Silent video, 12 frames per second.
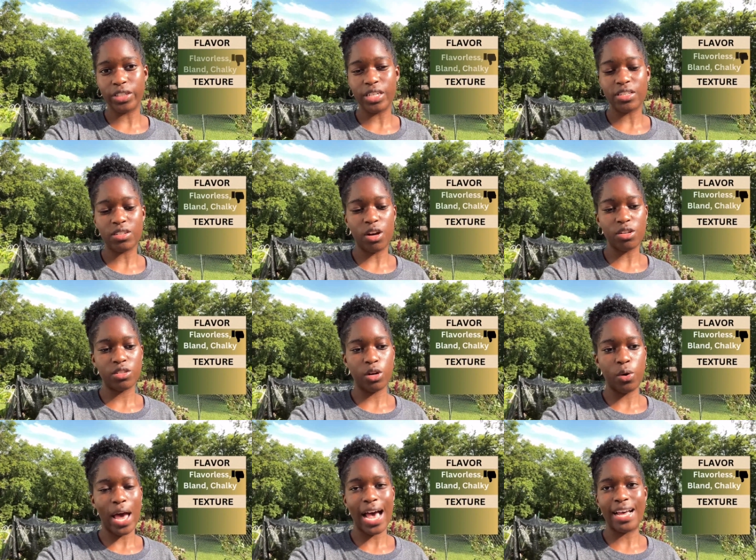It
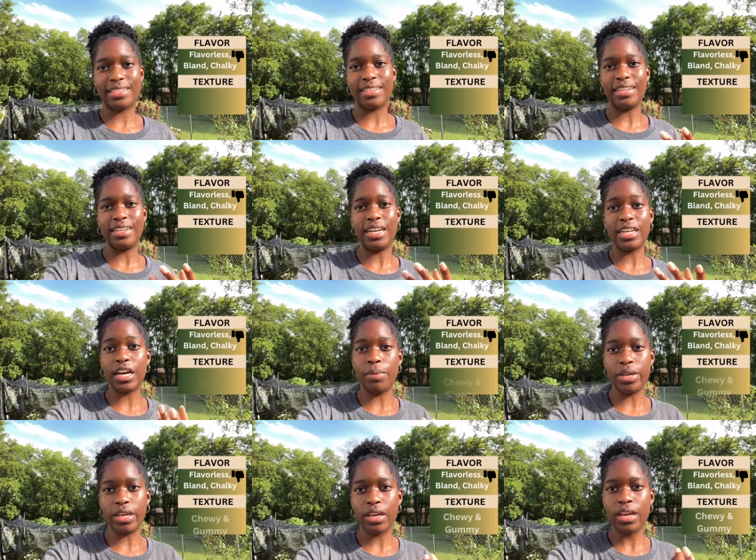also has a
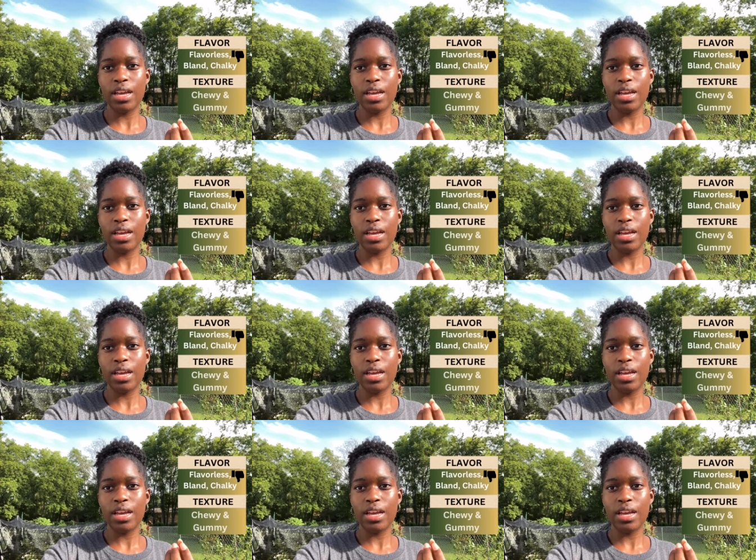gummy